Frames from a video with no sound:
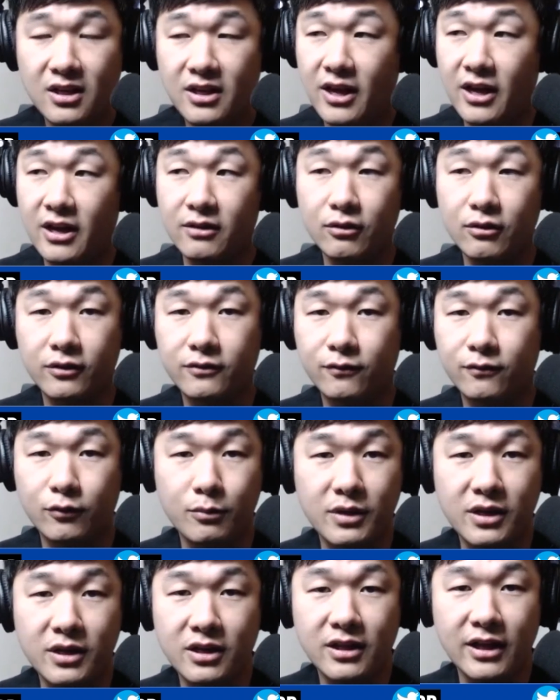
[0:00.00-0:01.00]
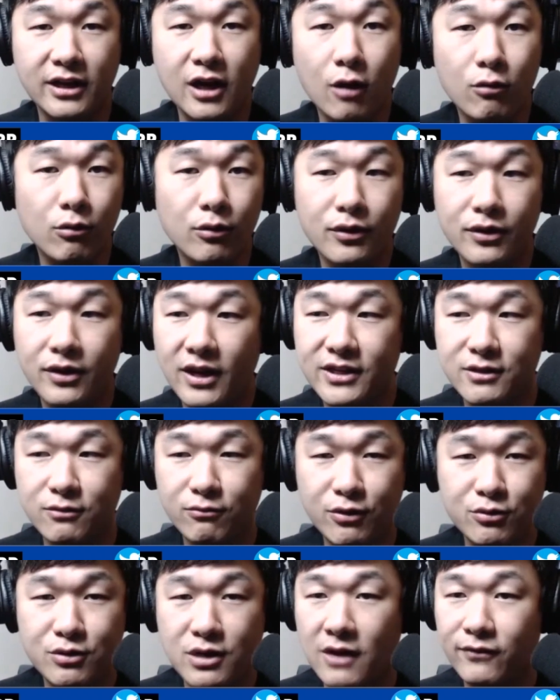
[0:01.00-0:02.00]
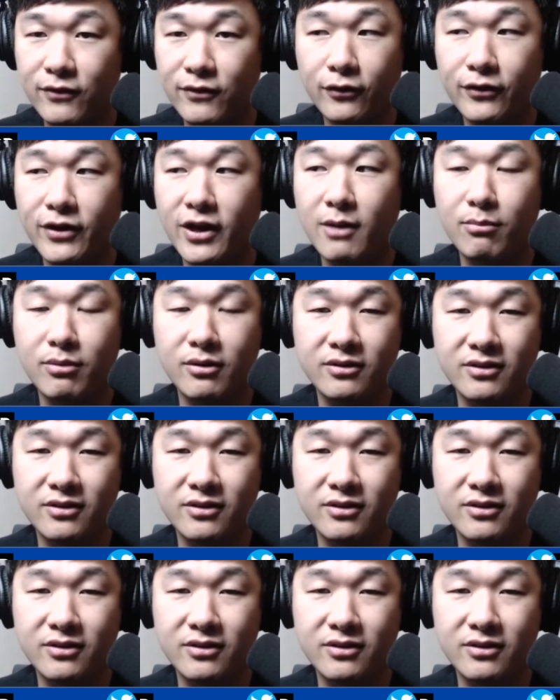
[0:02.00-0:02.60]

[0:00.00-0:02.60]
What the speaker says: And look, for me, like I'll roll the dice and redraft all day, but in